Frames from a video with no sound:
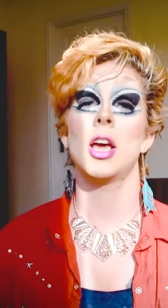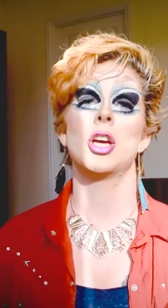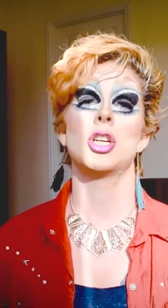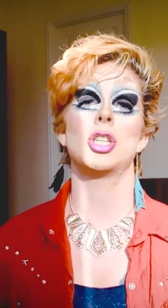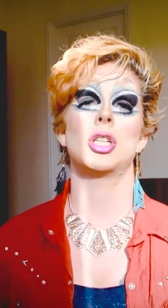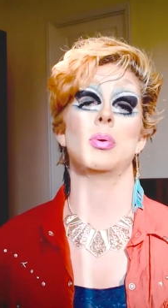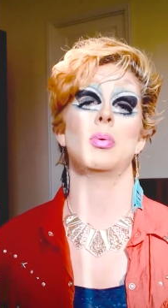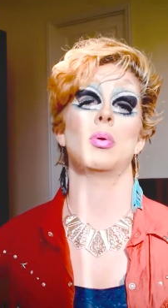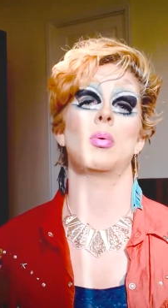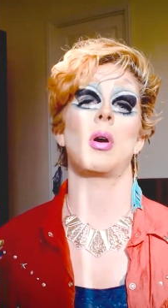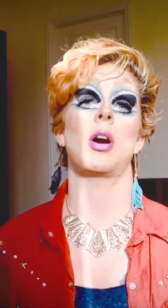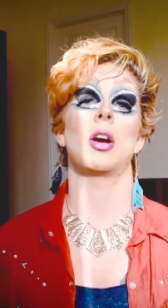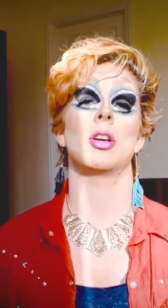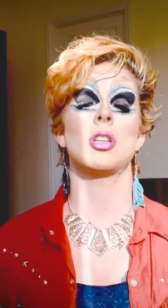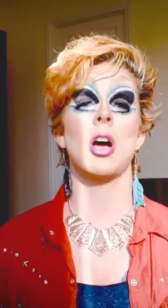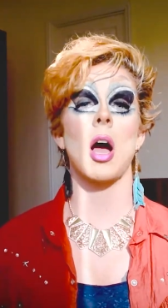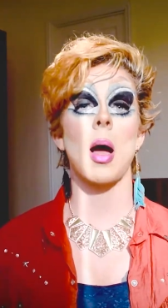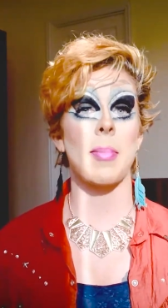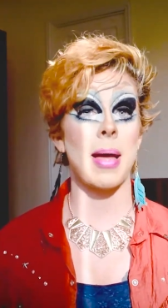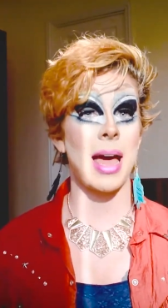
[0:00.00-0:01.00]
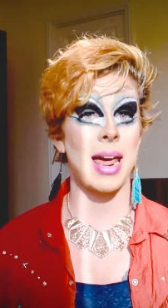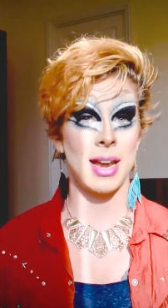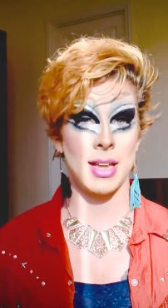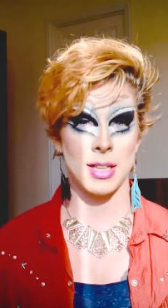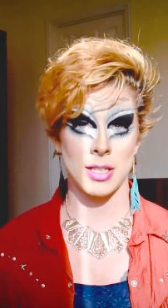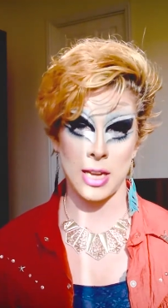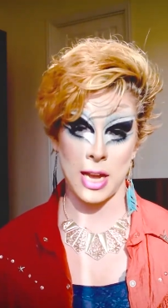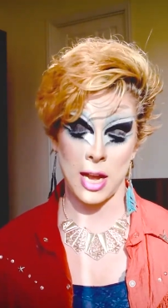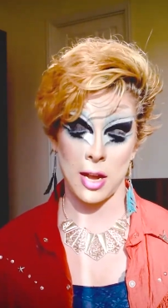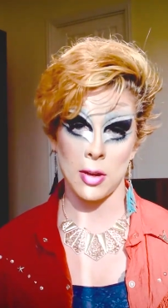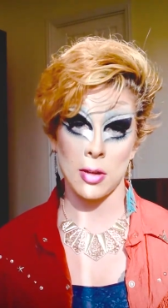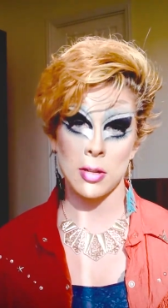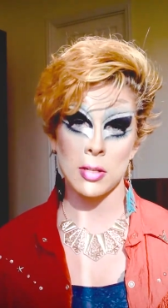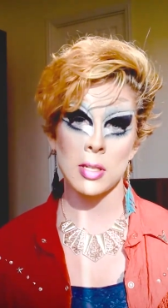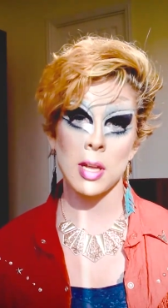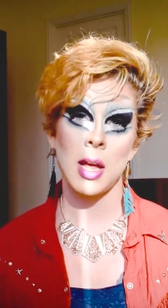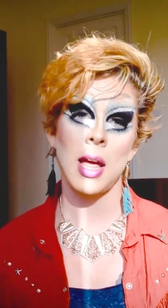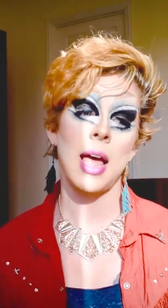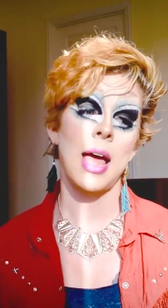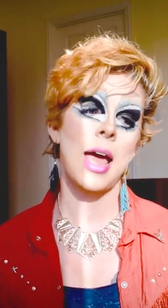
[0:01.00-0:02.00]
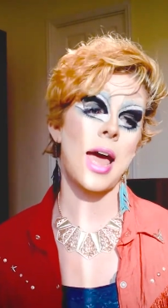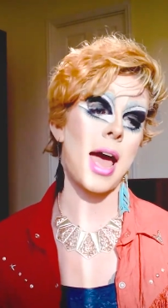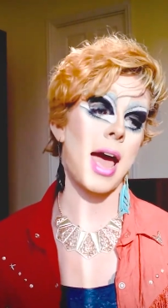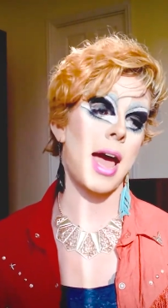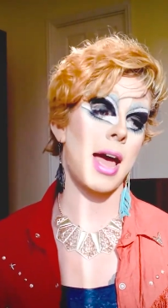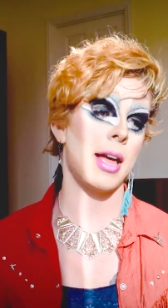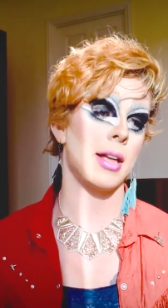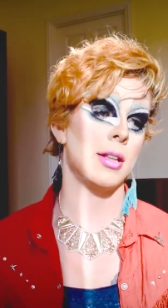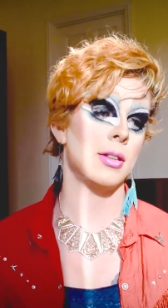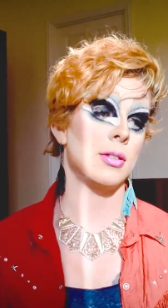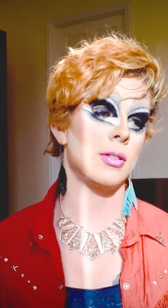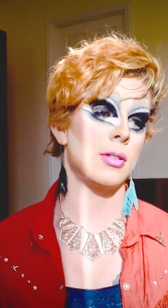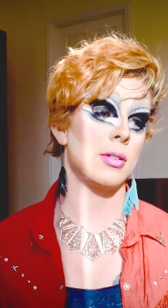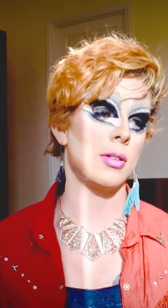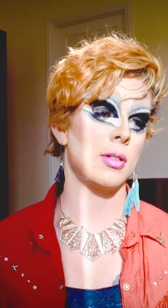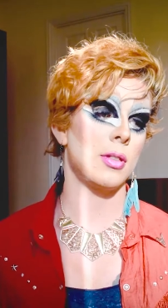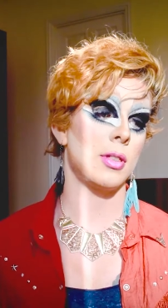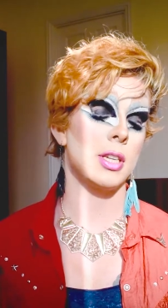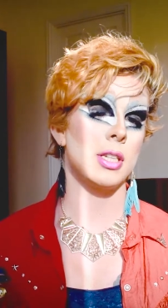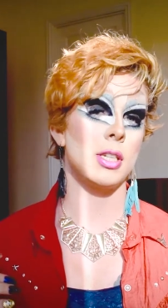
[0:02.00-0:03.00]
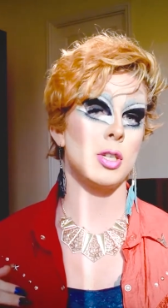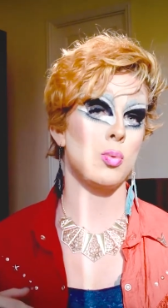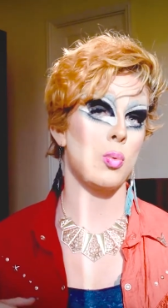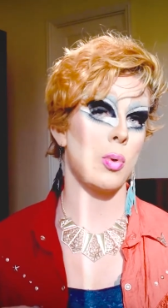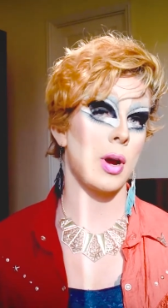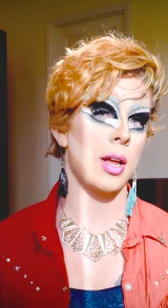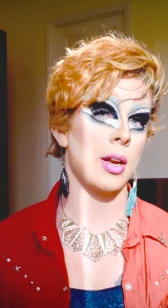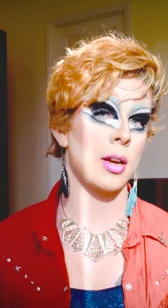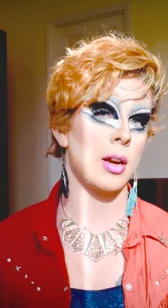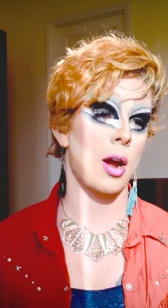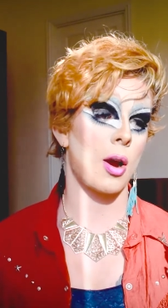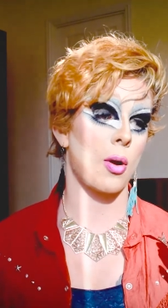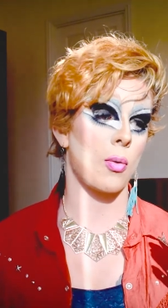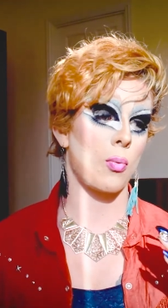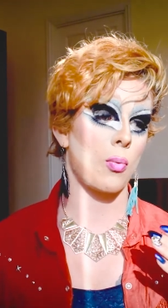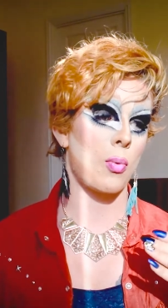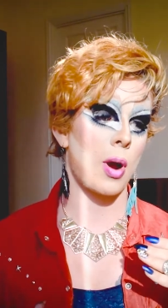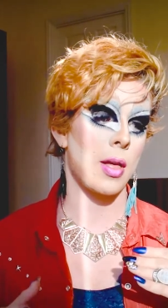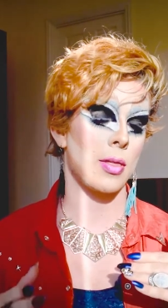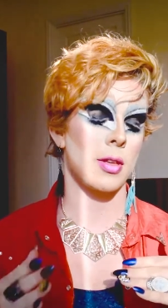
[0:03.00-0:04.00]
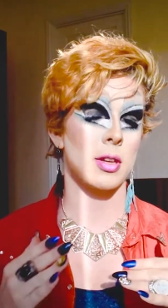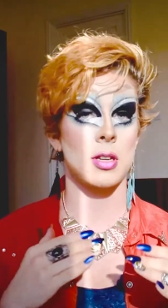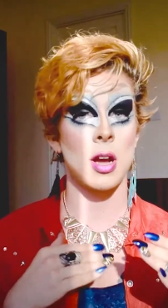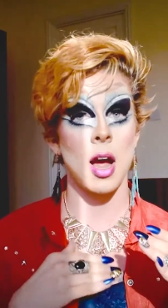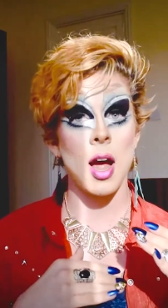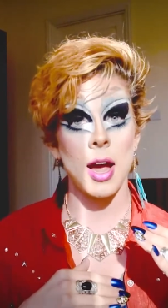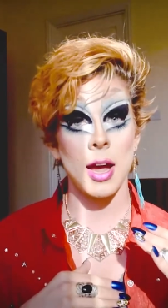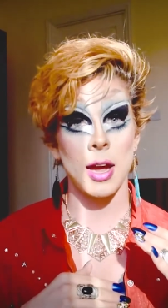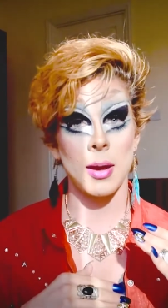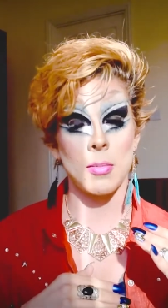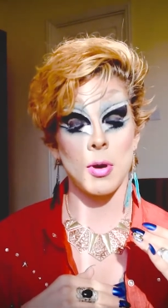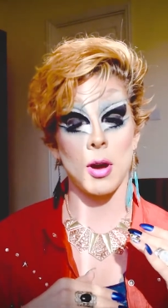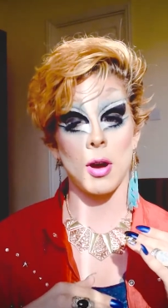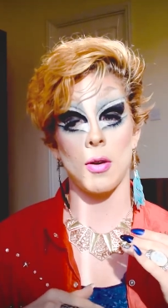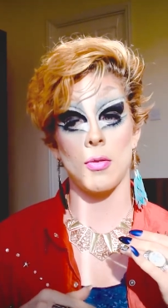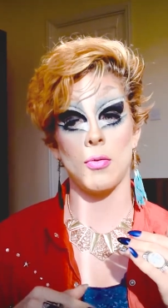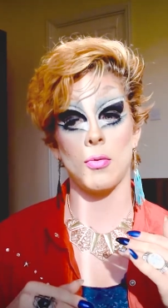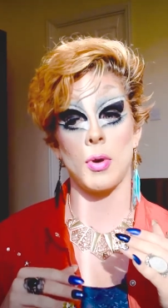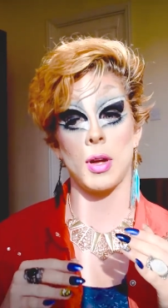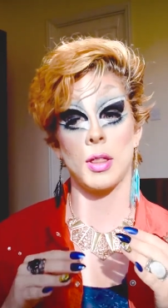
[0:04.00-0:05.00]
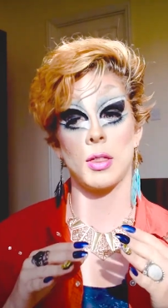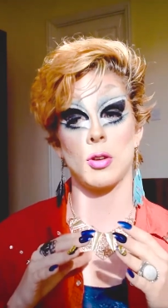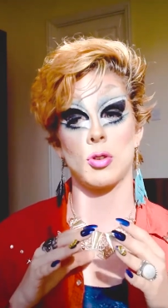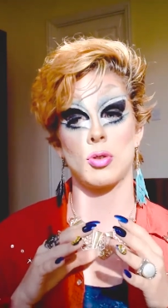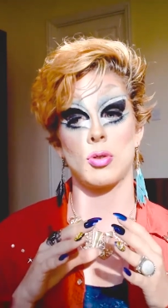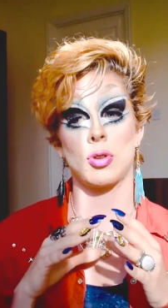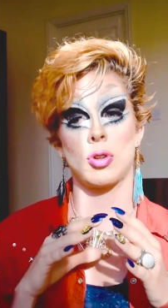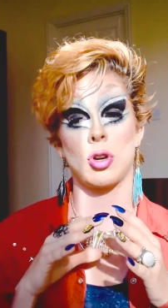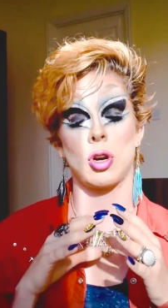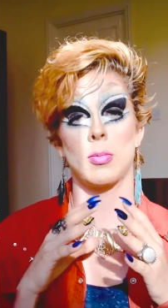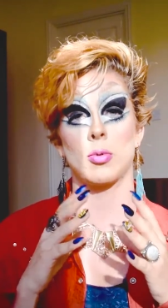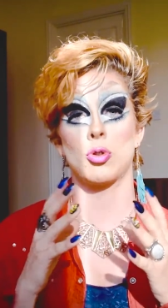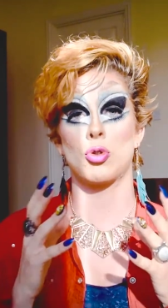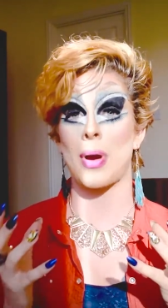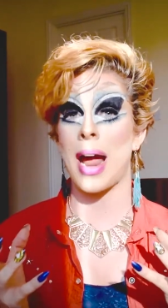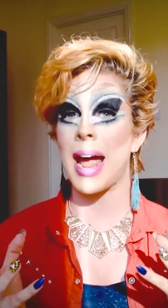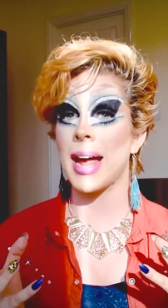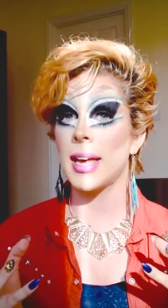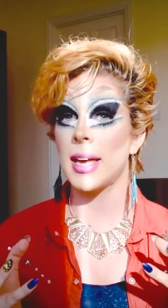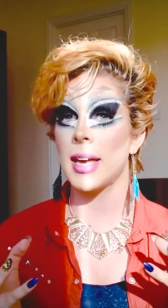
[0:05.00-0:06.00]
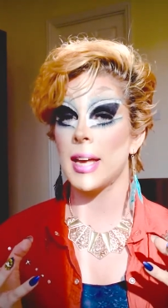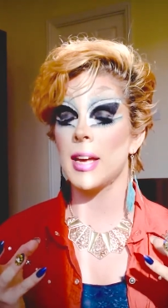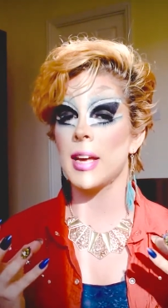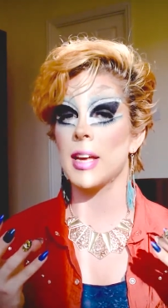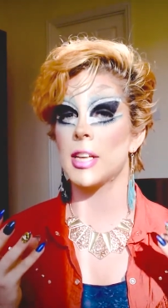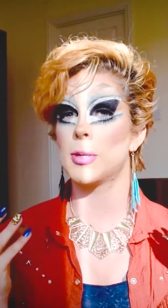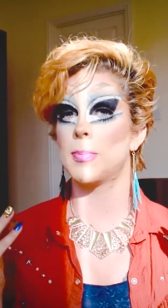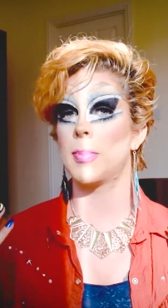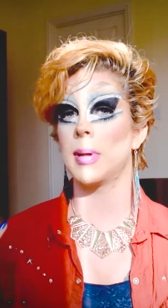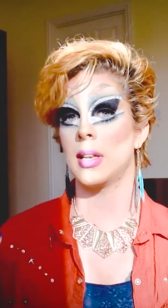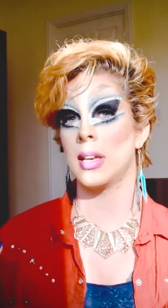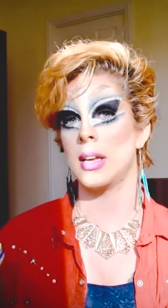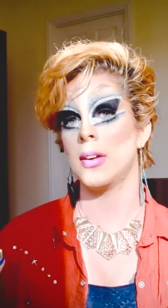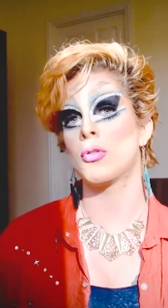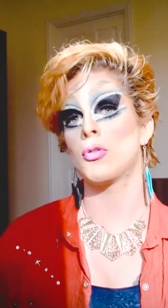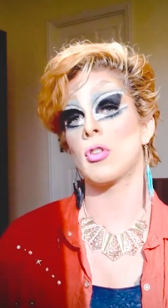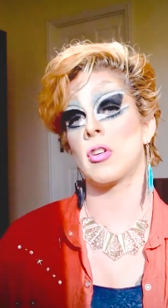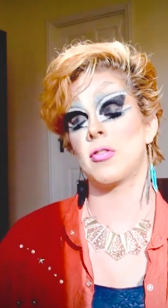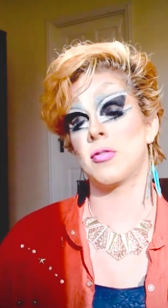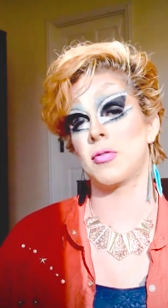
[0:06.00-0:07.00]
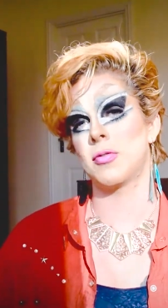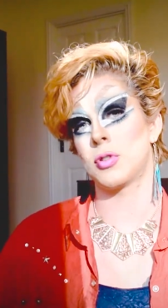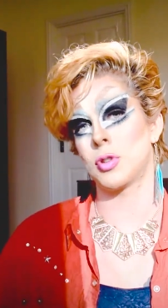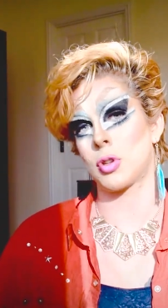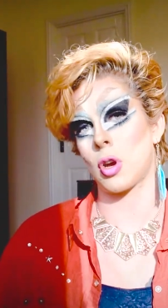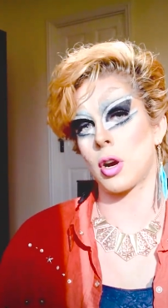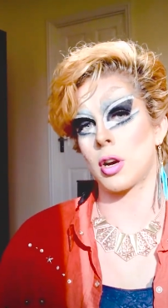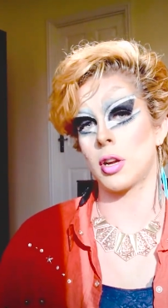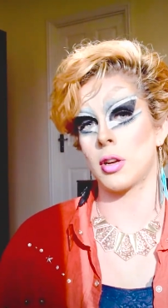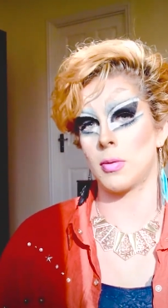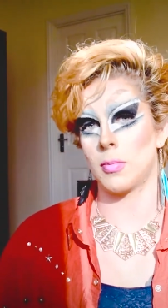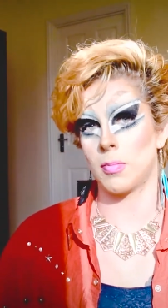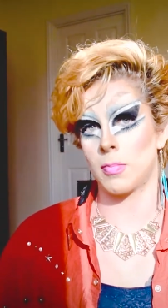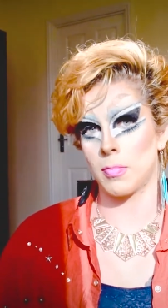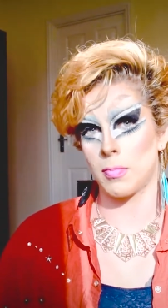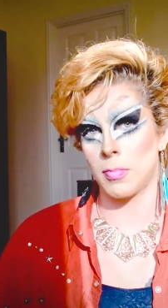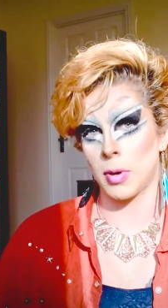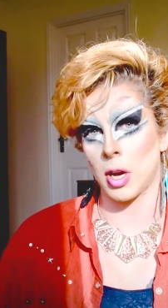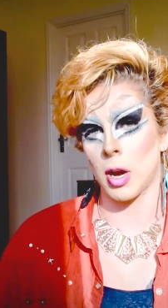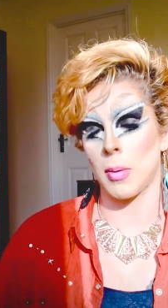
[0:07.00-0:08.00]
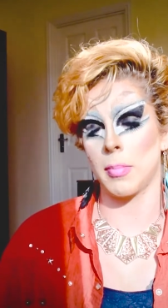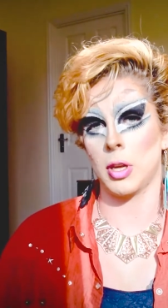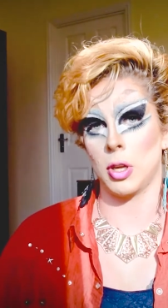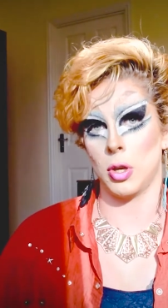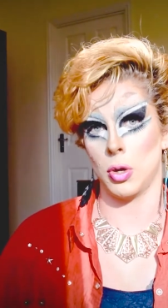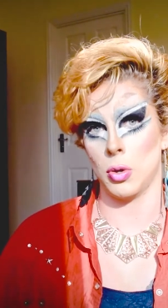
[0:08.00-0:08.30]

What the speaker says: She would wear a top hat and tails, and this is around the time of when the term drag king is believed to have started becoming